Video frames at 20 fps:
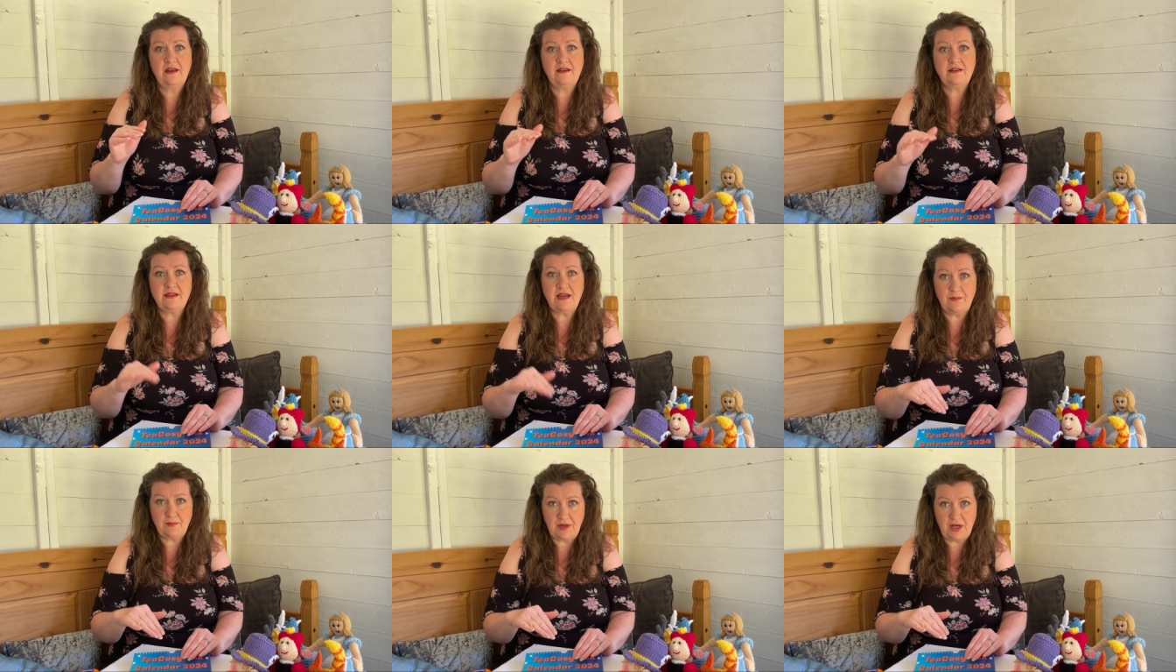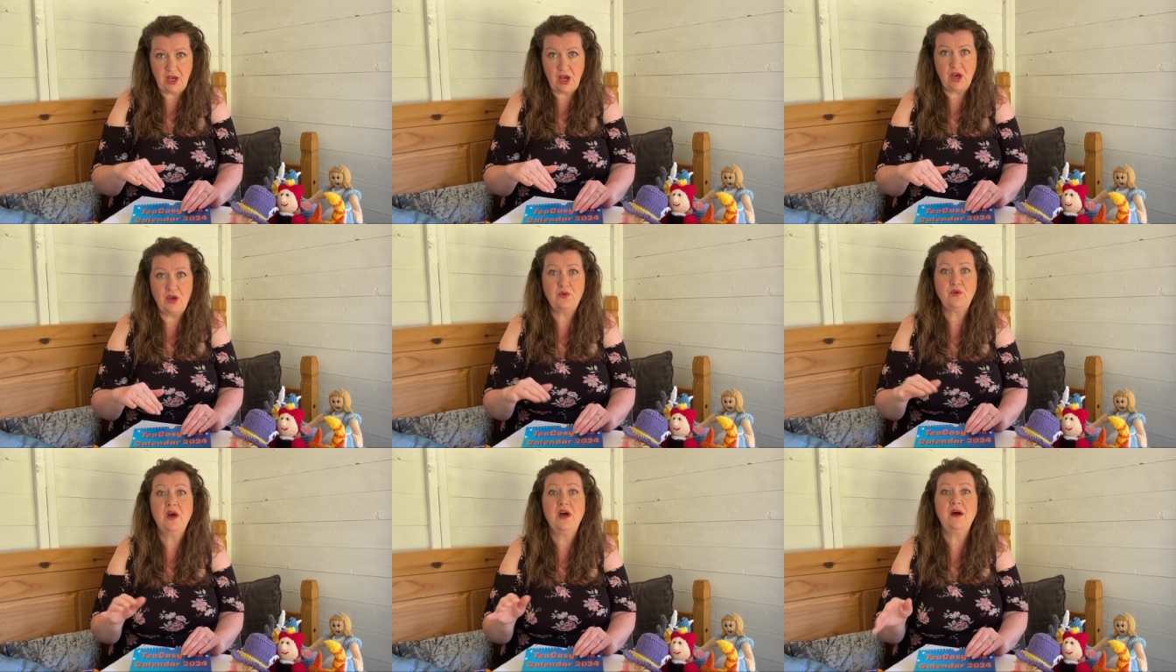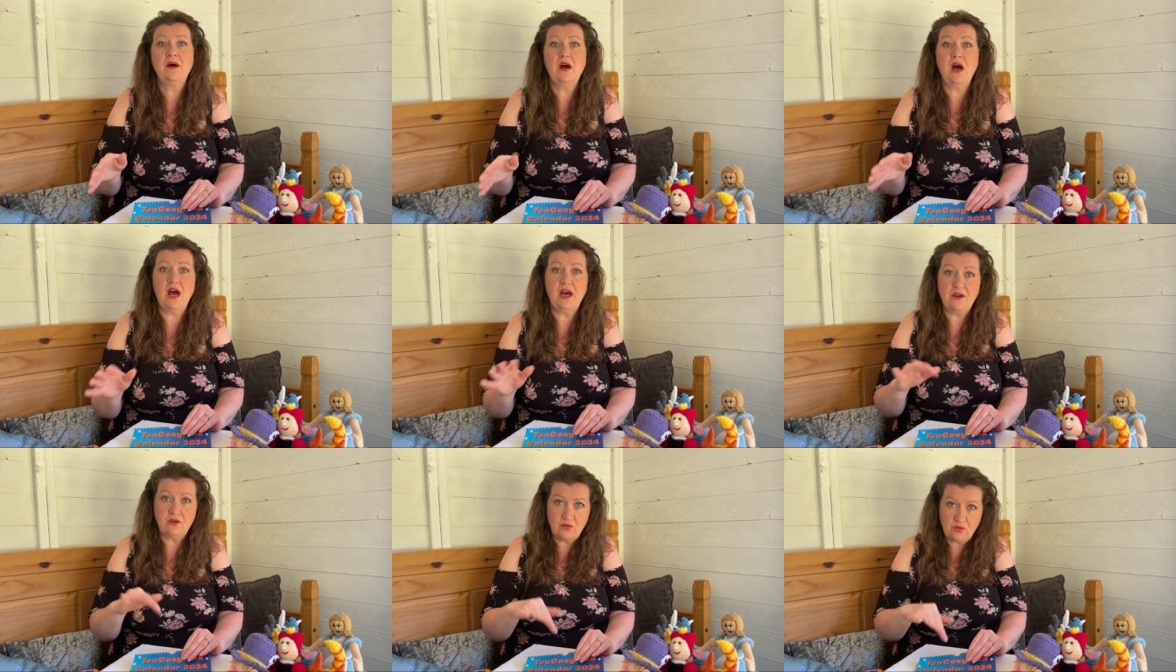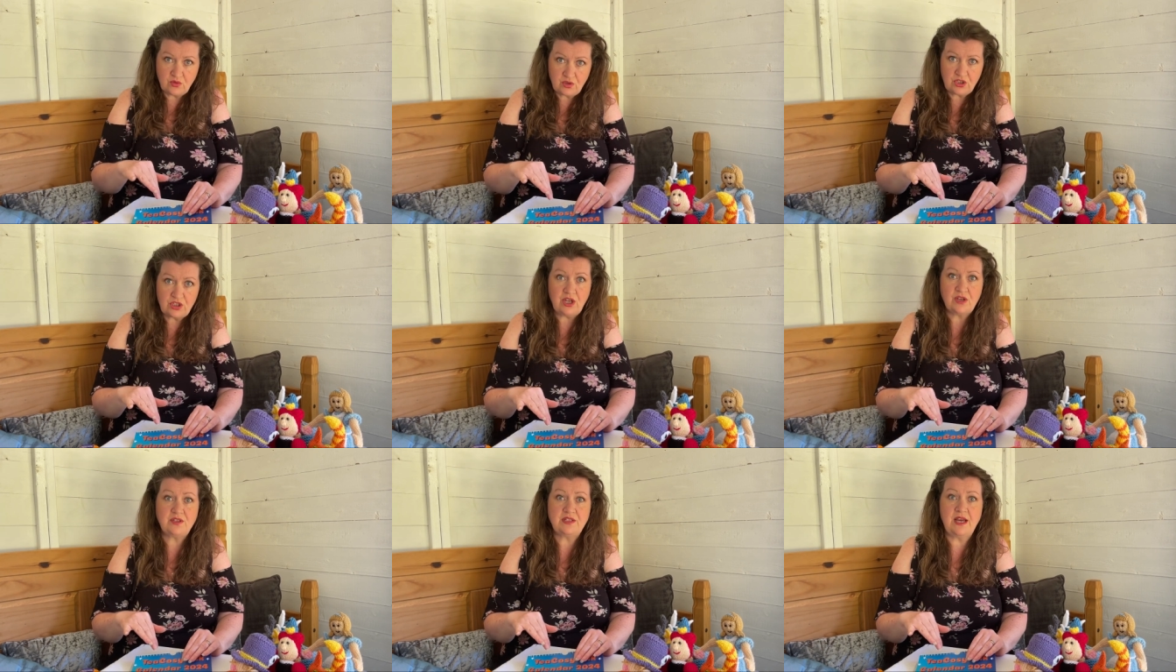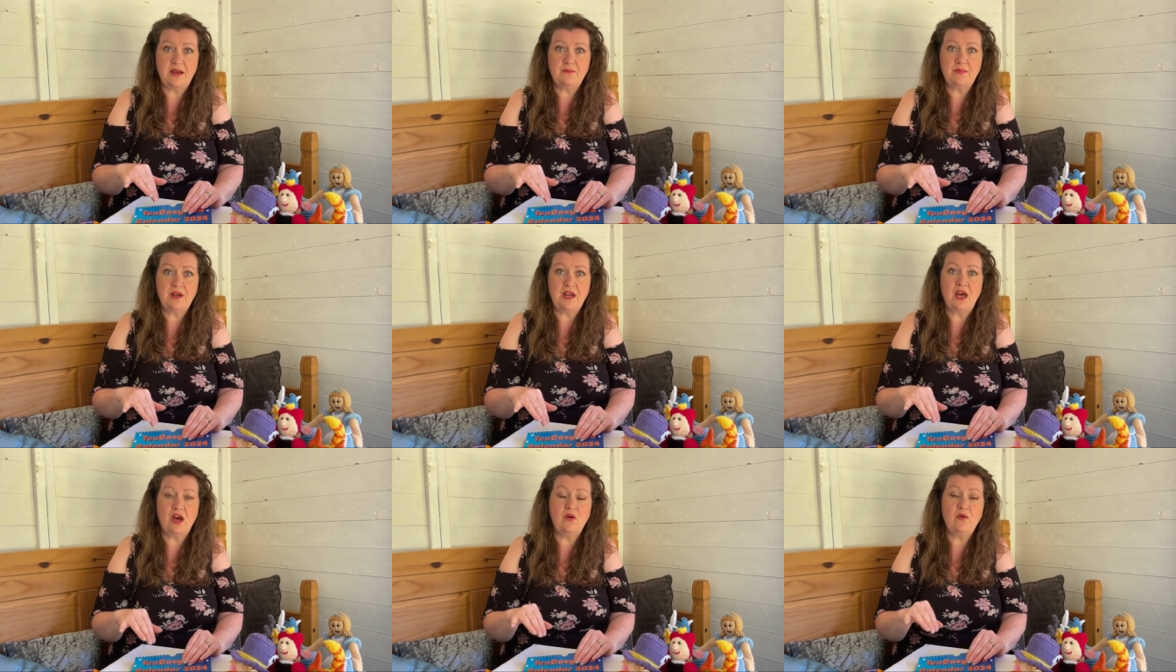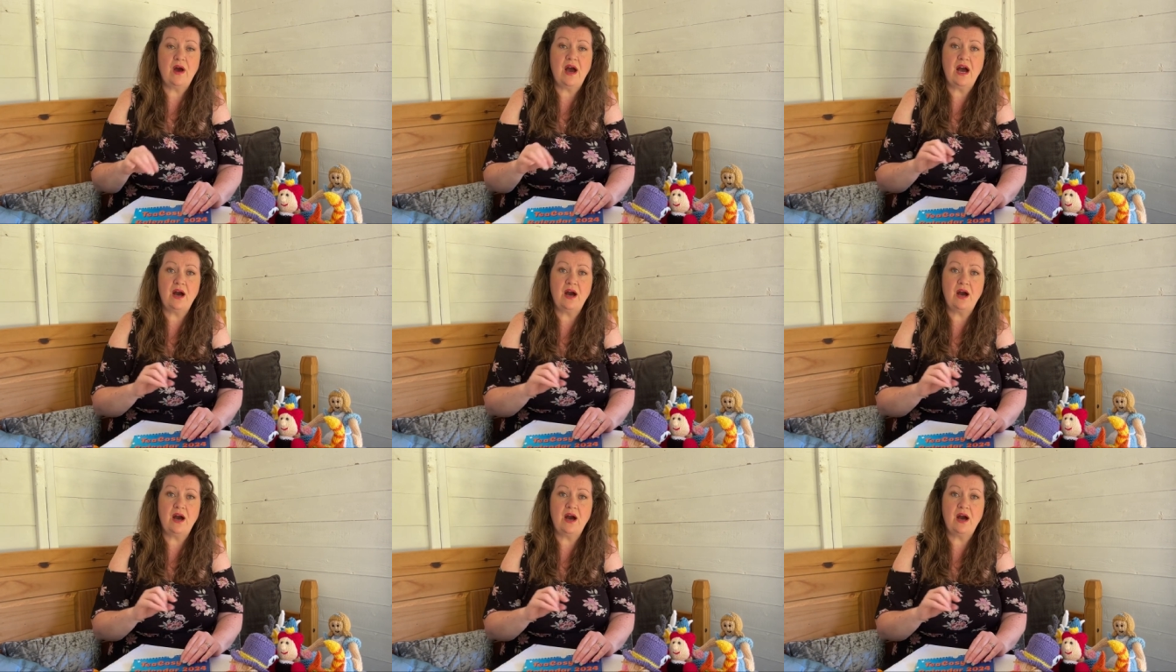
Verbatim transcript: down below and also down below